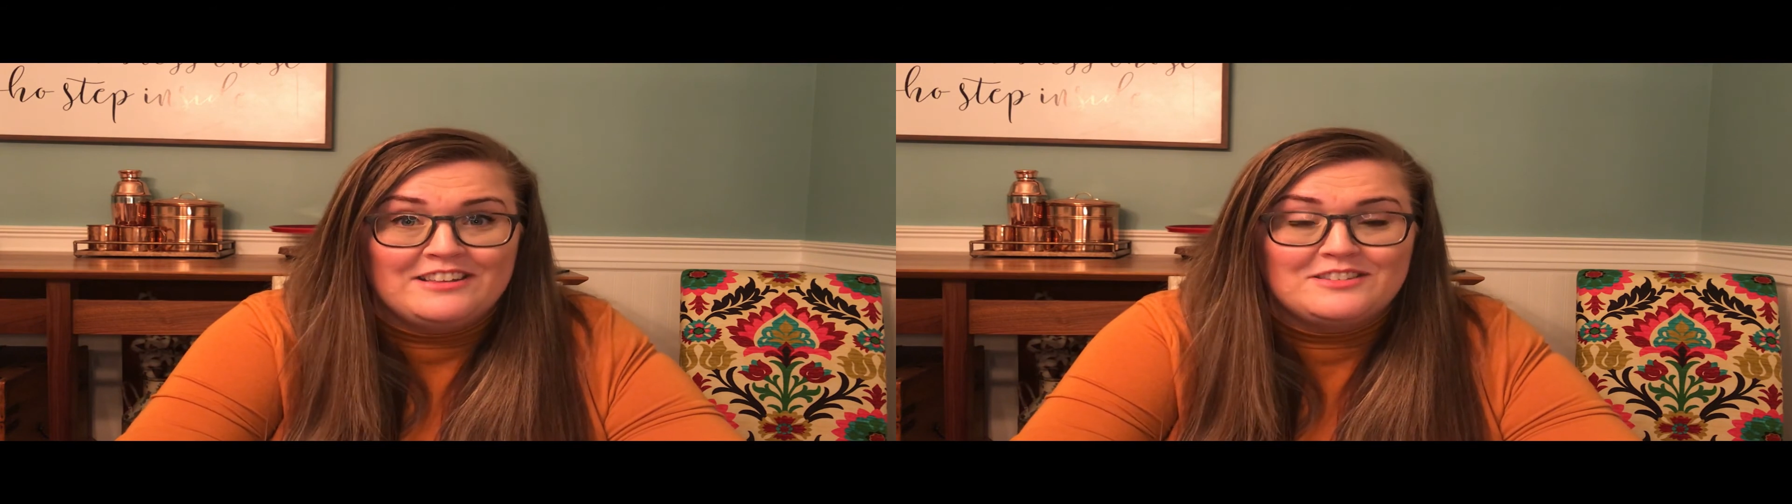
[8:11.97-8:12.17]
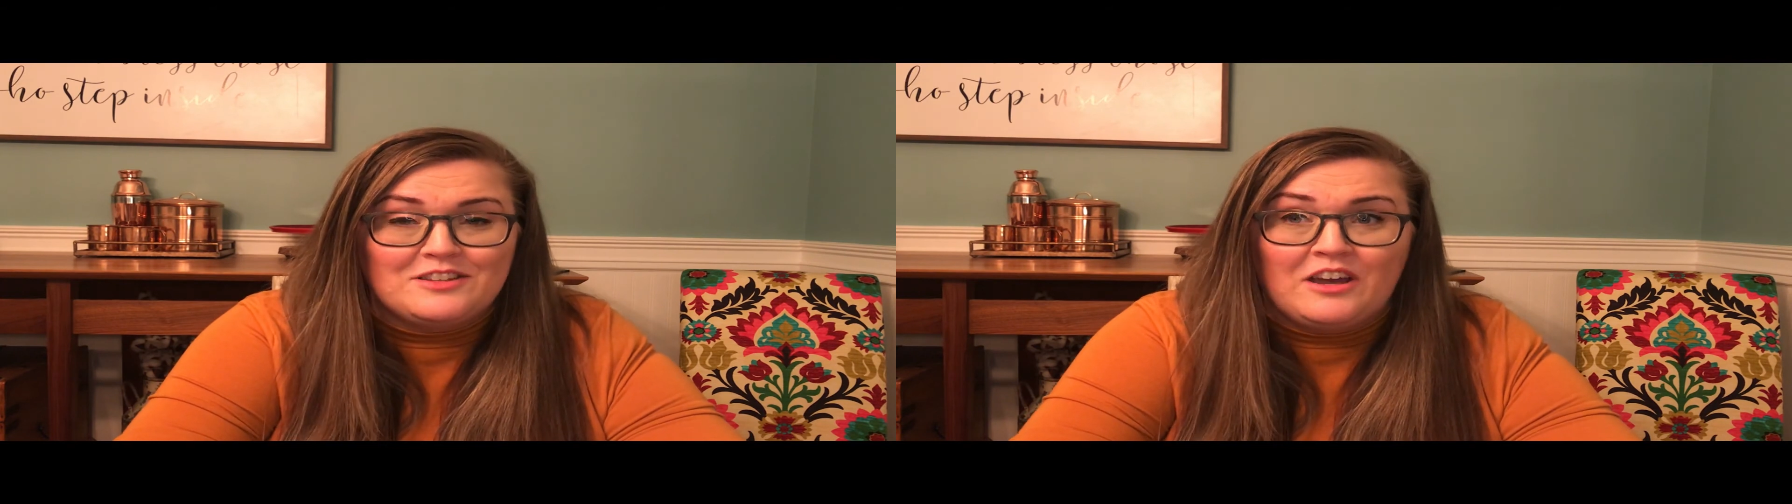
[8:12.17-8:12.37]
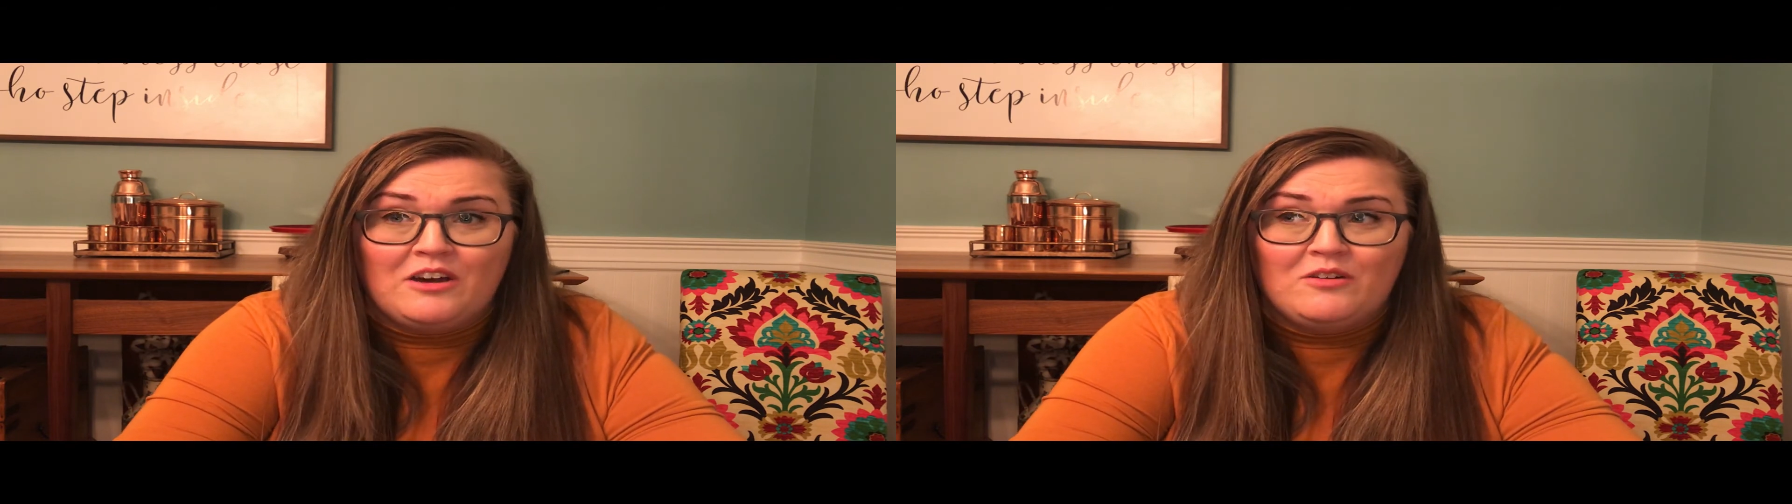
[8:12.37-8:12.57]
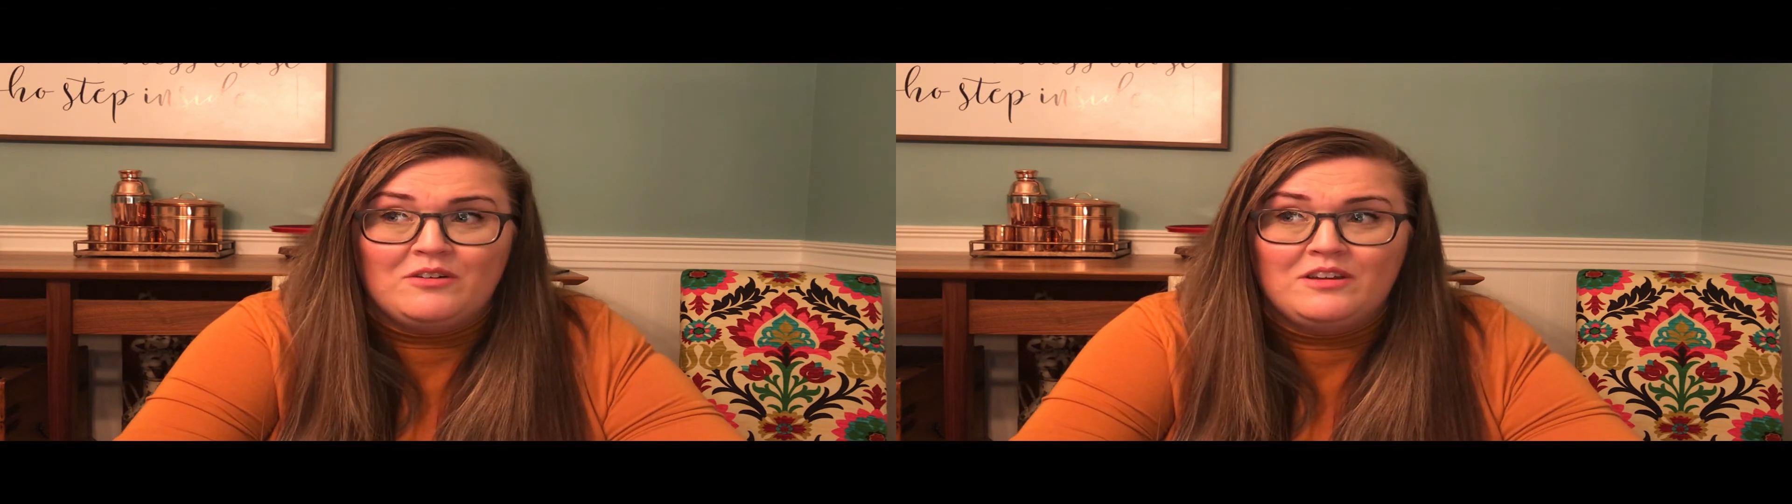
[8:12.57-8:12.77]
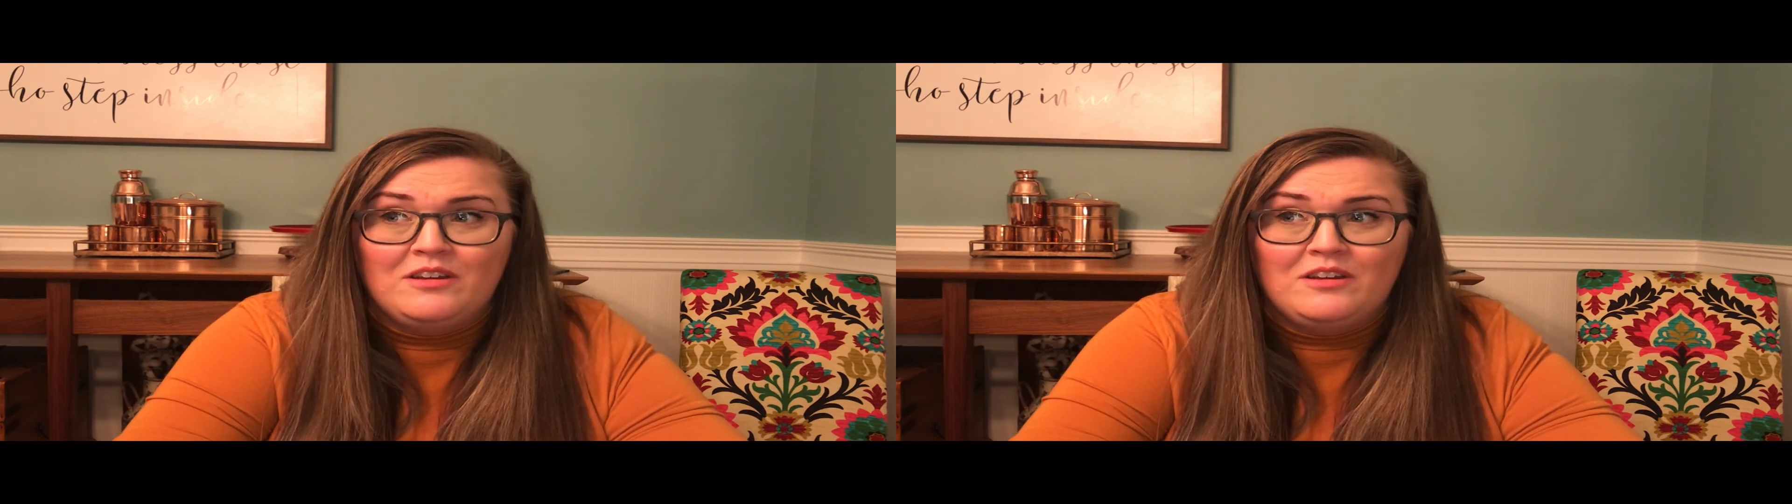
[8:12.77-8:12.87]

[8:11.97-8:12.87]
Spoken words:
so